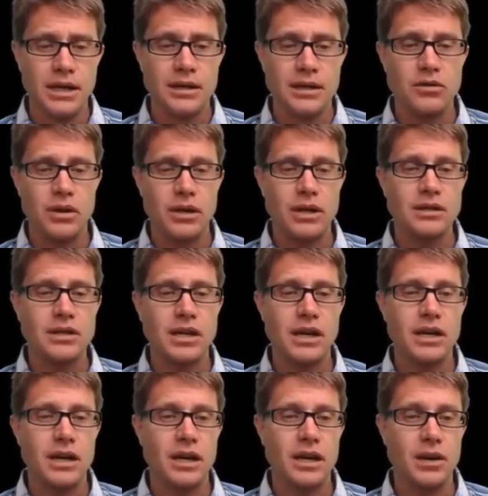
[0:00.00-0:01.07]
And so I'm going to
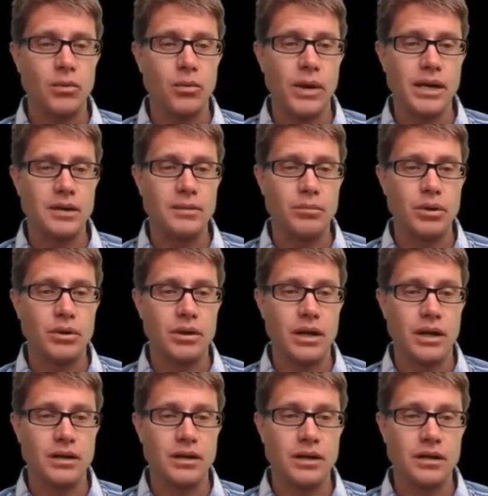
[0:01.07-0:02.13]
take a weight, put it
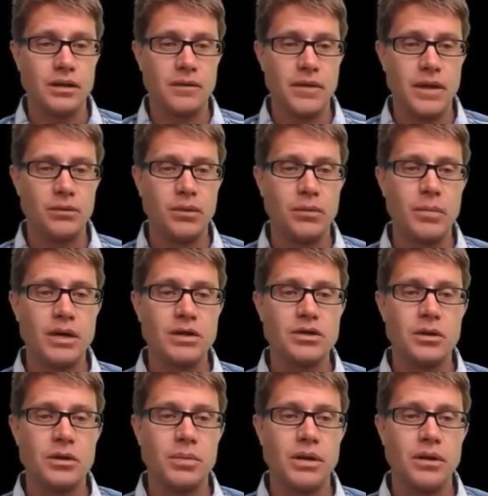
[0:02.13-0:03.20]
on here, and then we'll
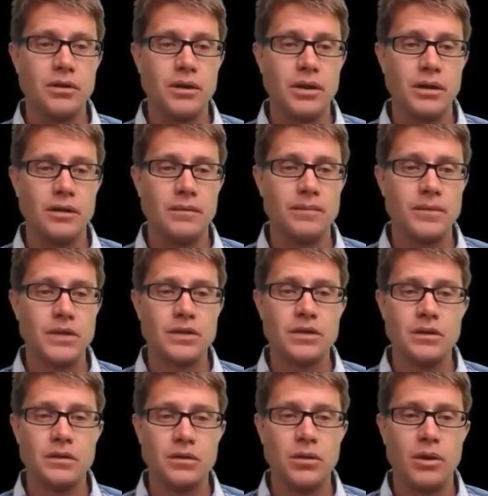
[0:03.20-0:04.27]
measure the period
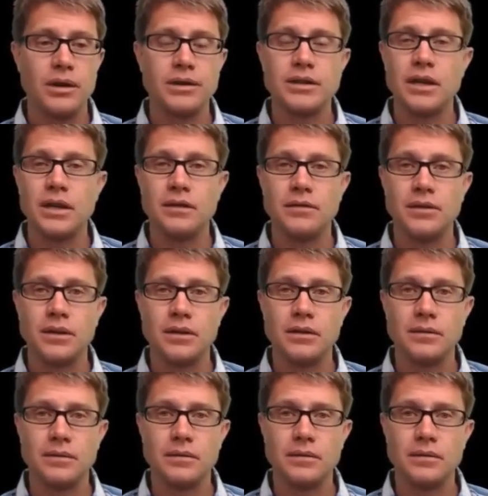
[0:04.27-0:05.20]
just qualitatively.